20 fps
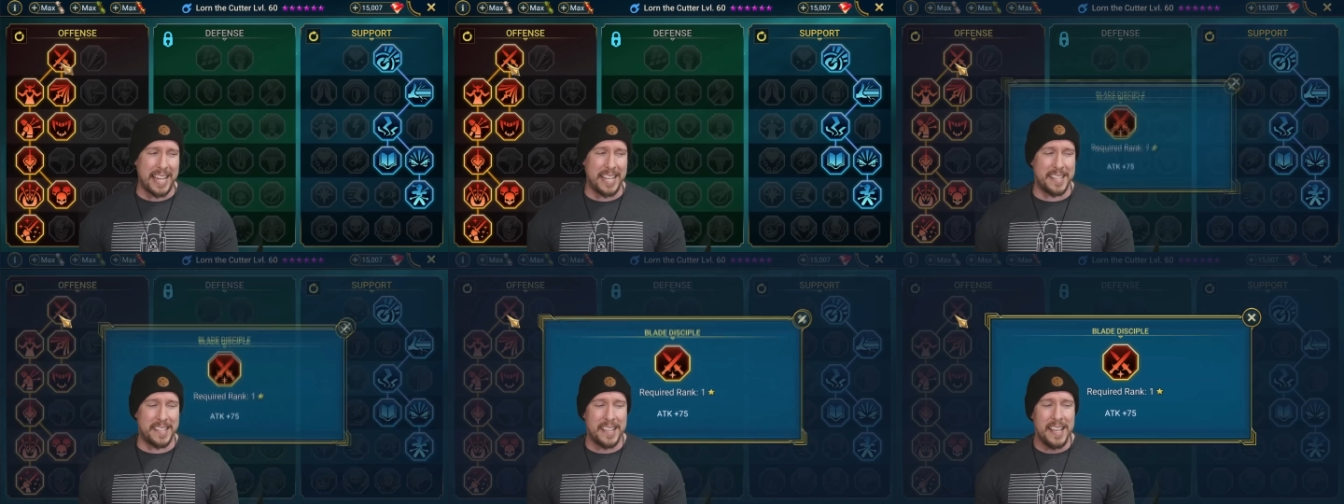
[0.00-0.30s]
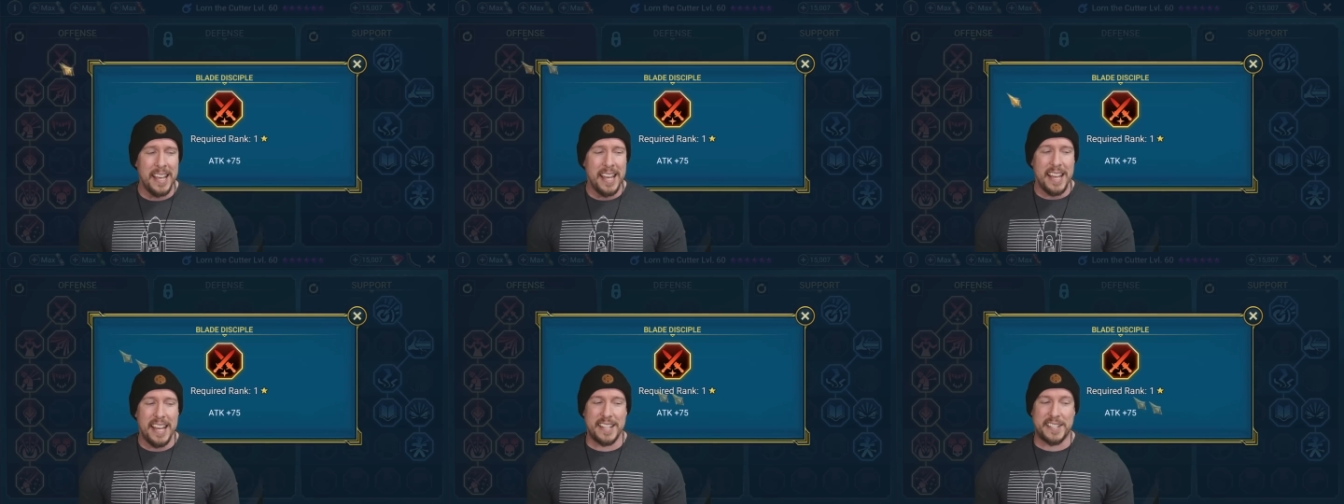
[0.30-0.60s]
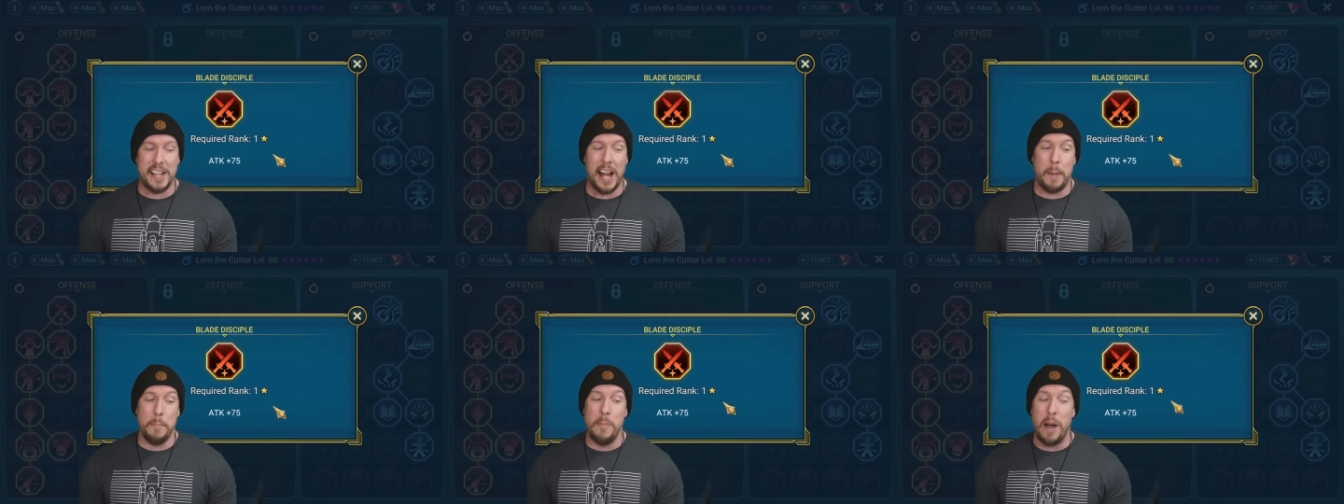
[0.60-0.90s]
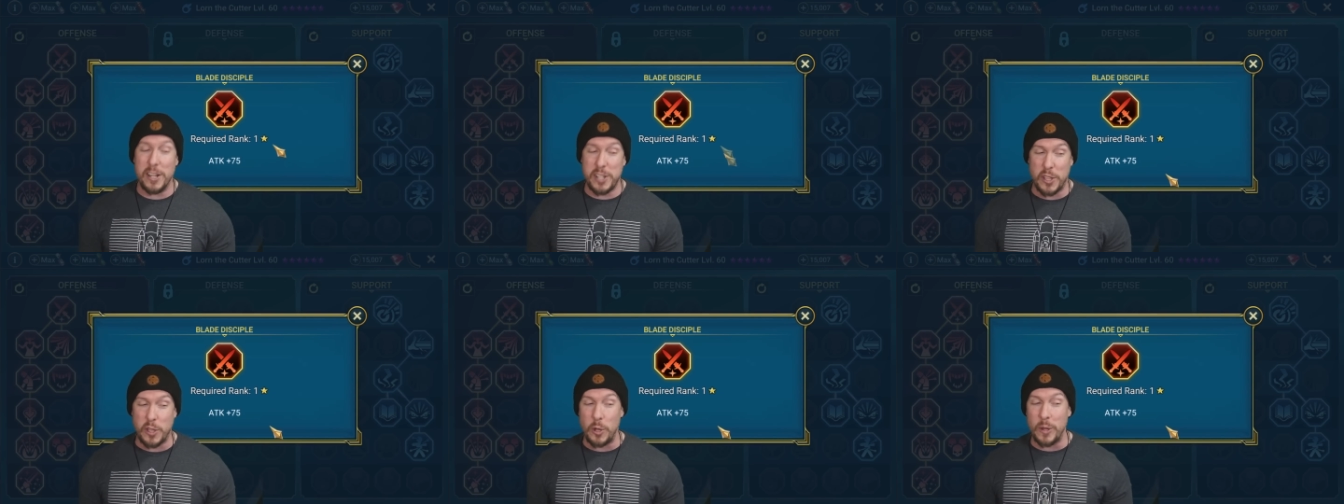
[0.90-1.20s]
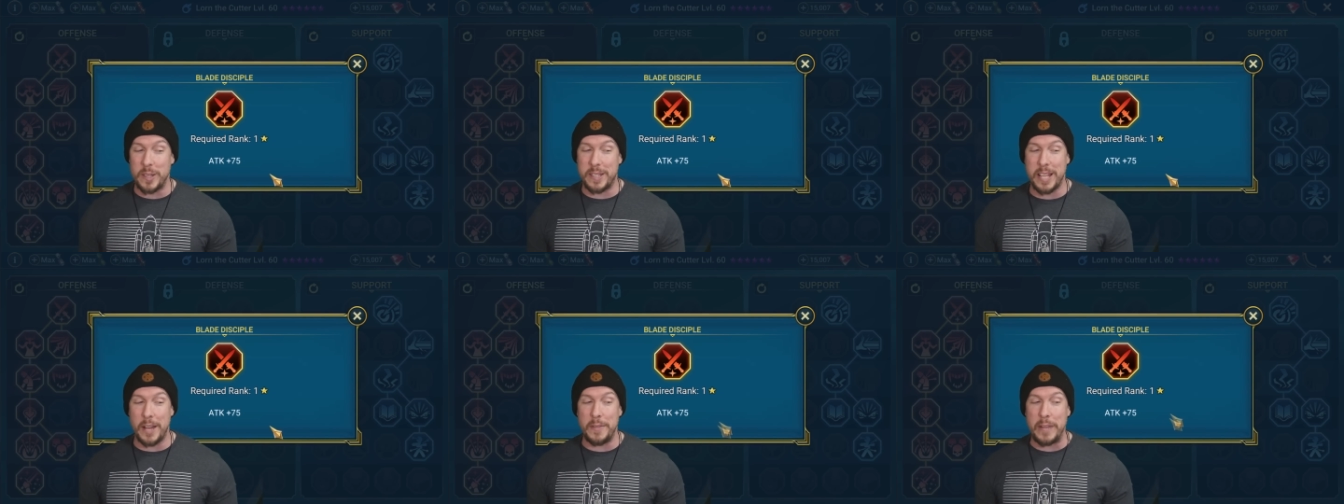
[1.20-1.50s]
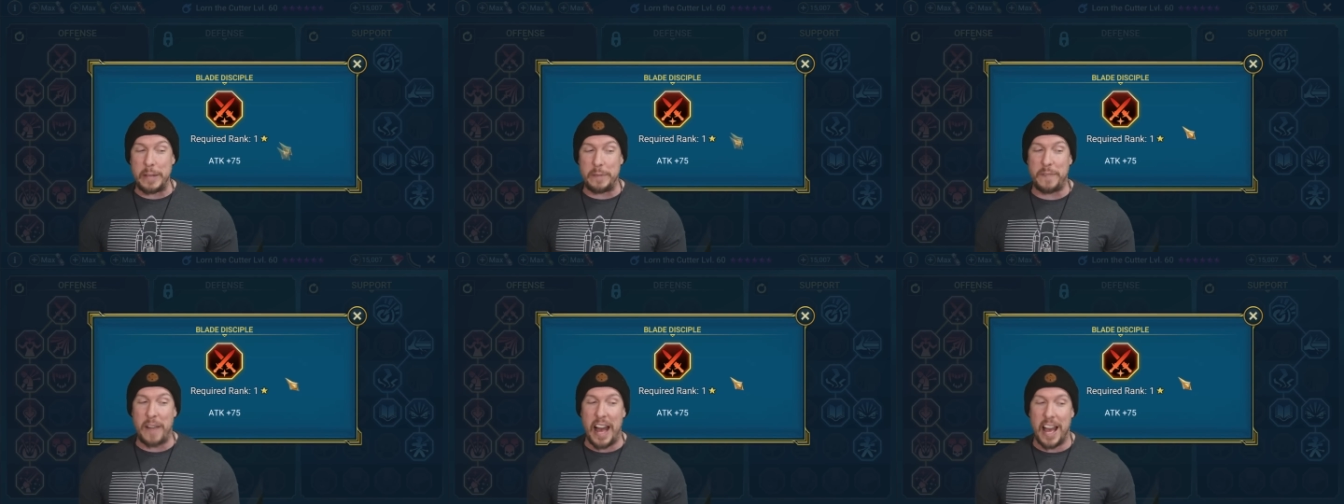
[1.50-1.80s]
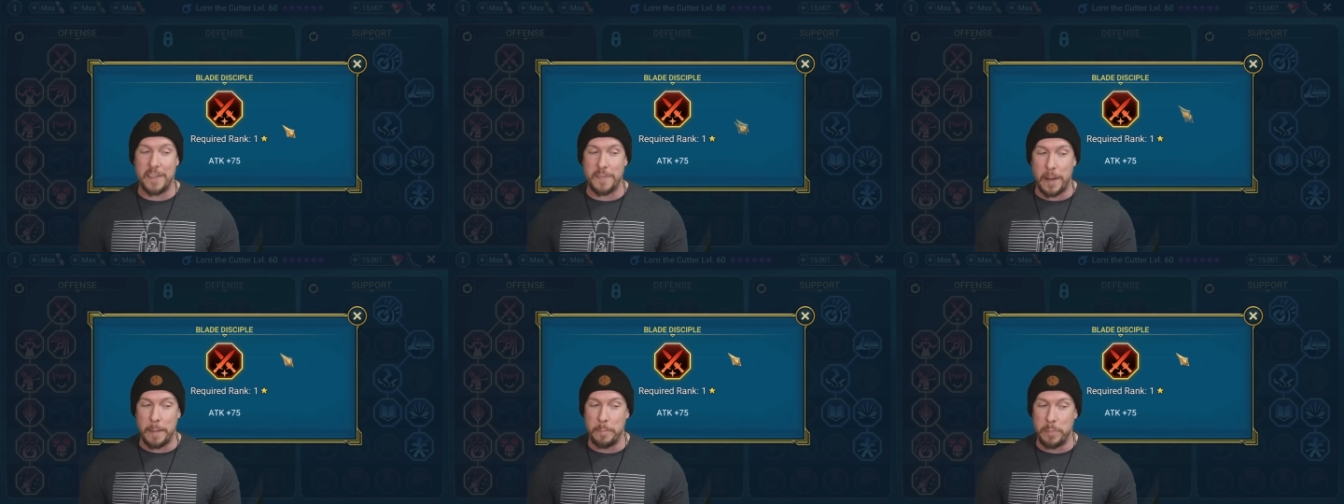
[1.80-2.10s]
It's not much, it's only
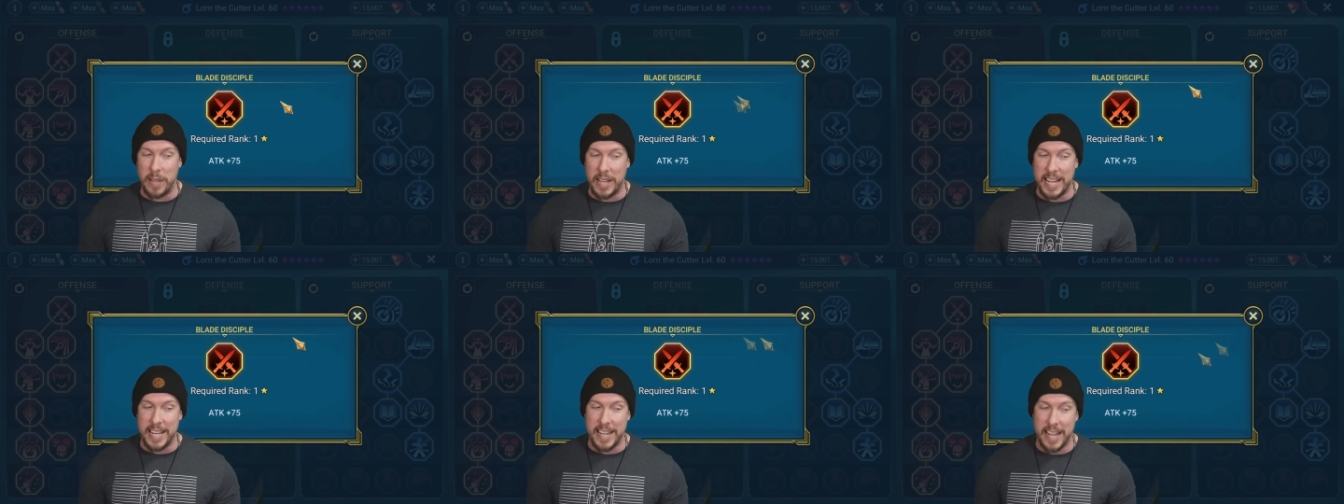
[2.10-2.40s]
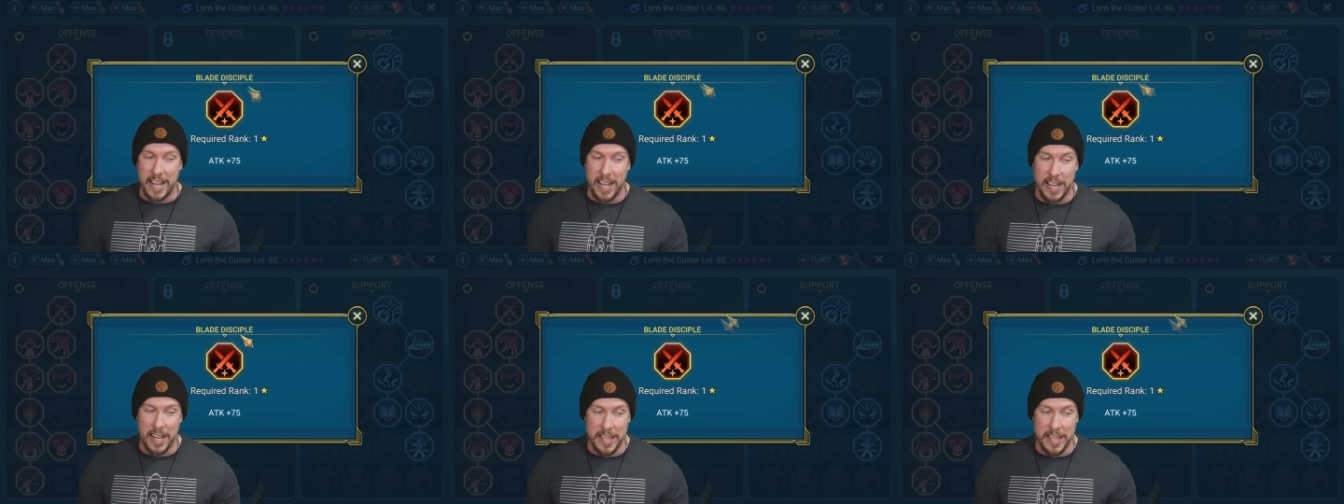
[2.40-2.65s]
75 on Blade